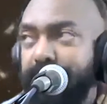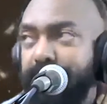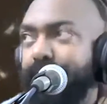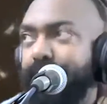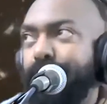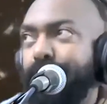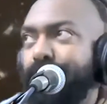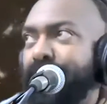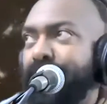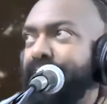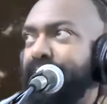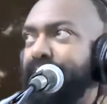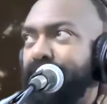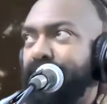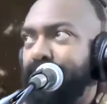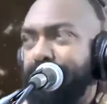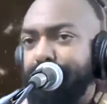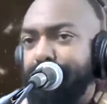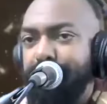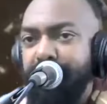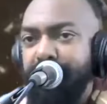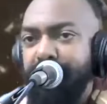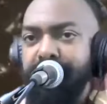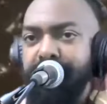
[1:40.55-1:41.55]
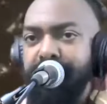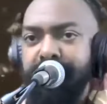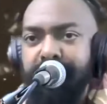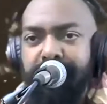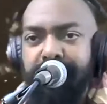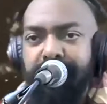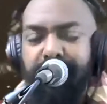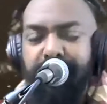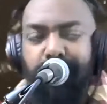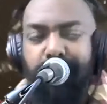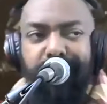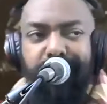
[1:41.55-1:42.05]
Who isn't depressed
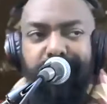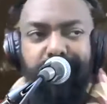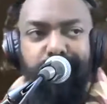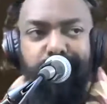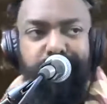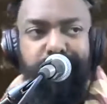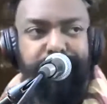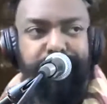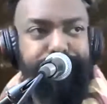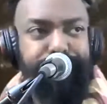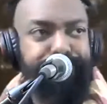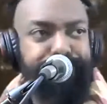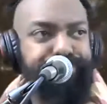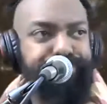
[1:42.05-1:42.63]
in 2020?